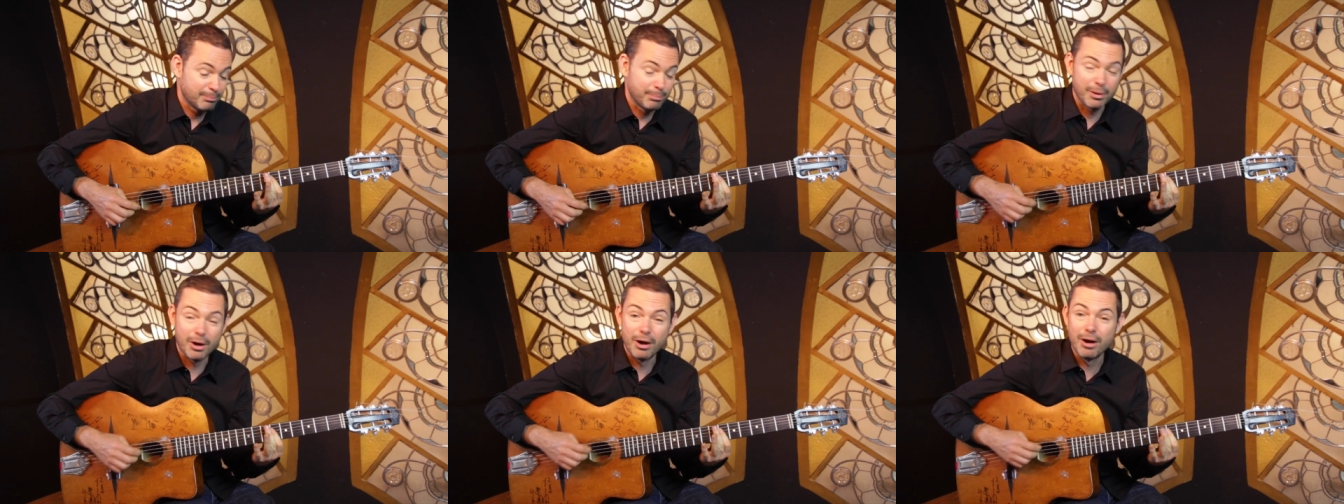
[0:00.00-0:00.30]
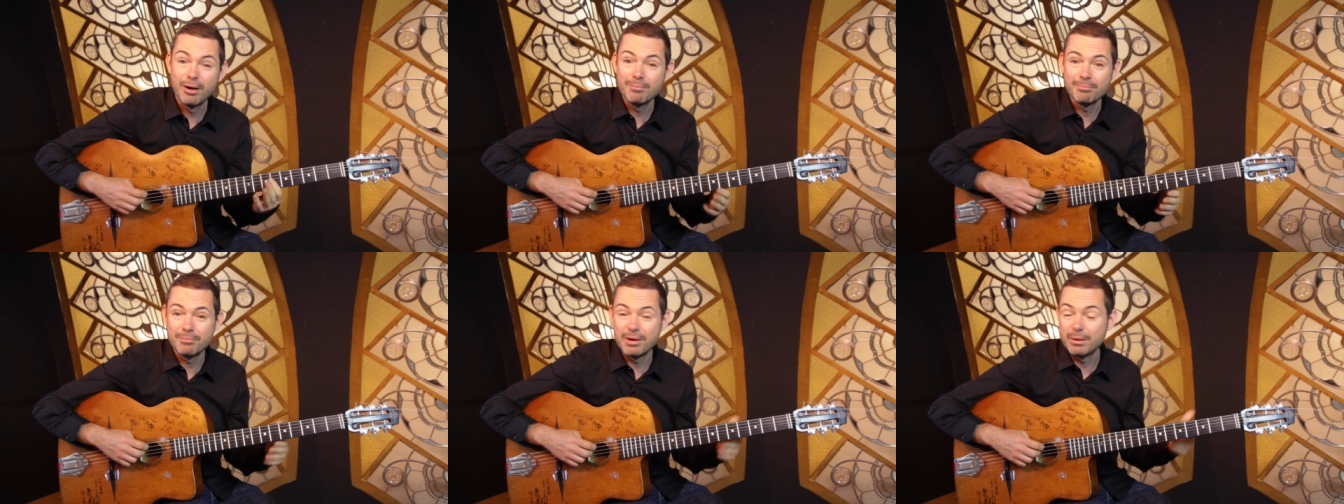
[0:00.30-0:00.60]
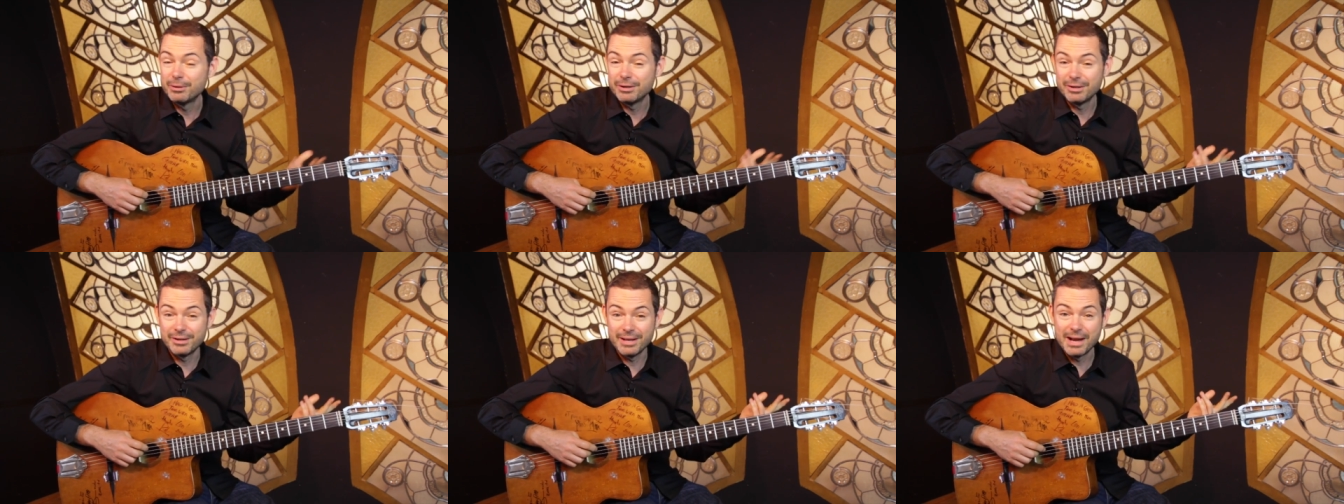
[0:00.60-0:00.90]
But
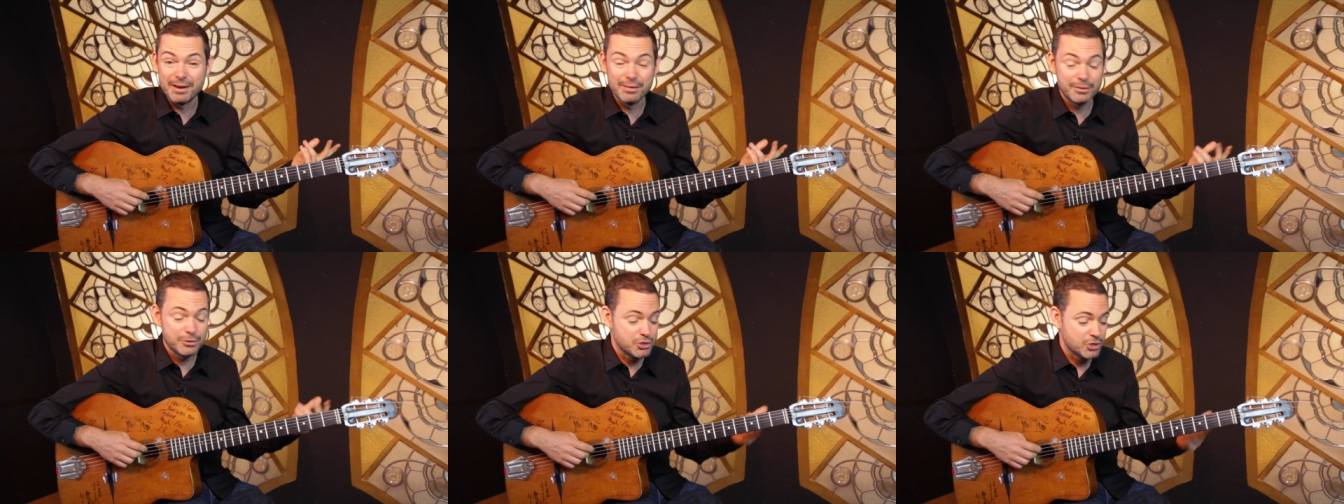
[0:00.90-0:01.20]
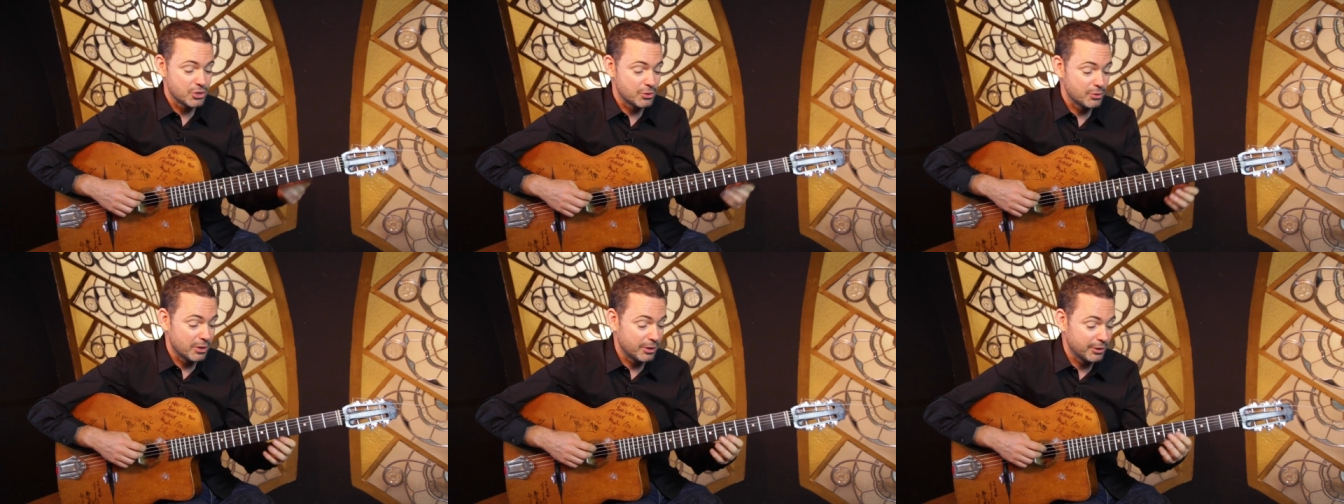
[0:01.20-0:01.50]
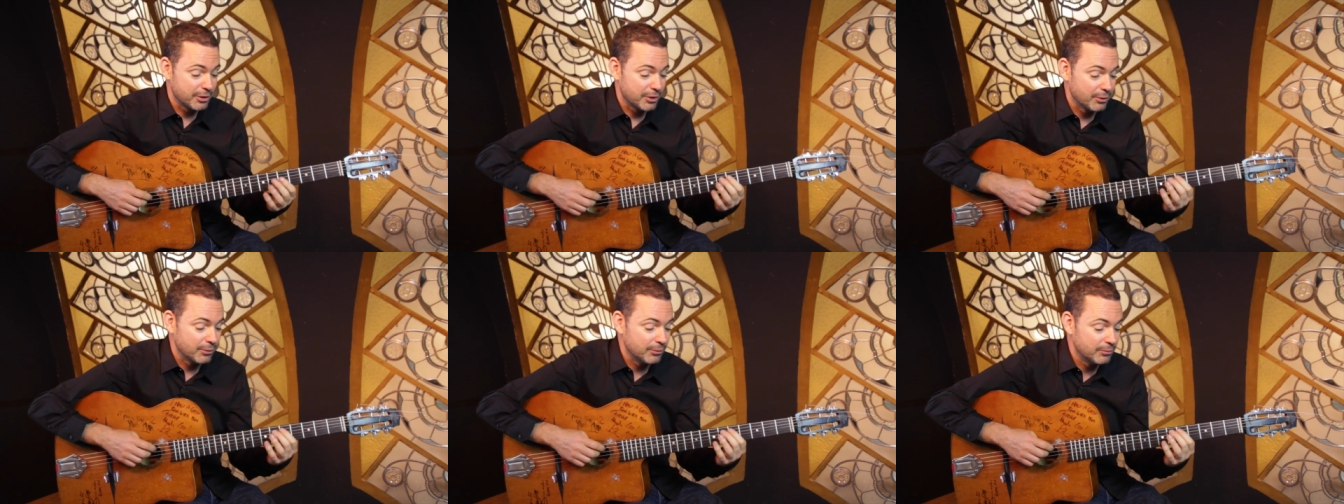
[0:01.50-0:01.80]
maybe at the end of the tune, I
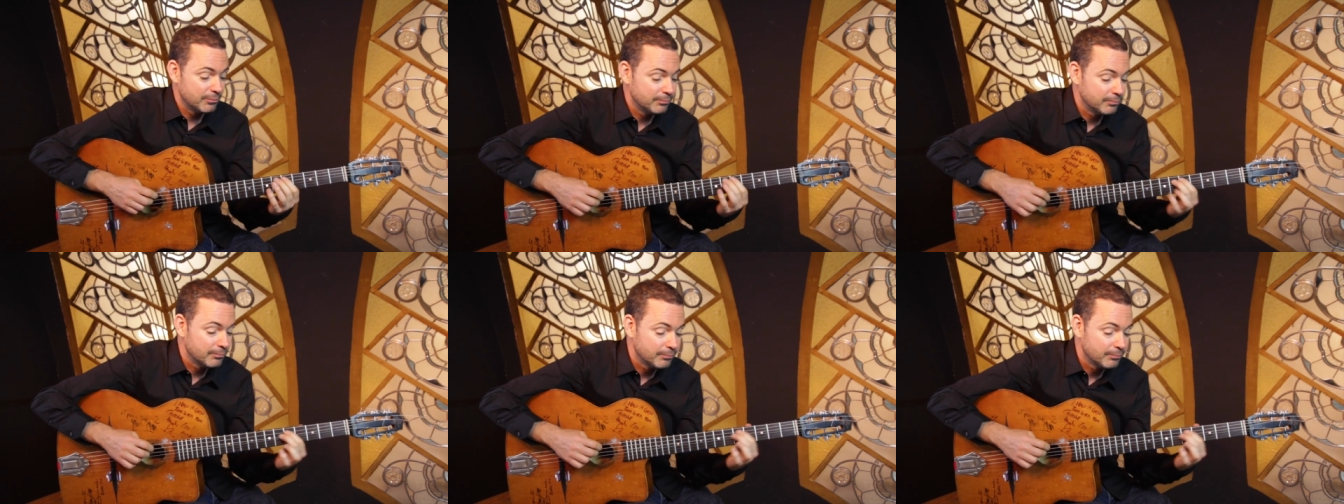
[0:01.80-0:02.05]
go,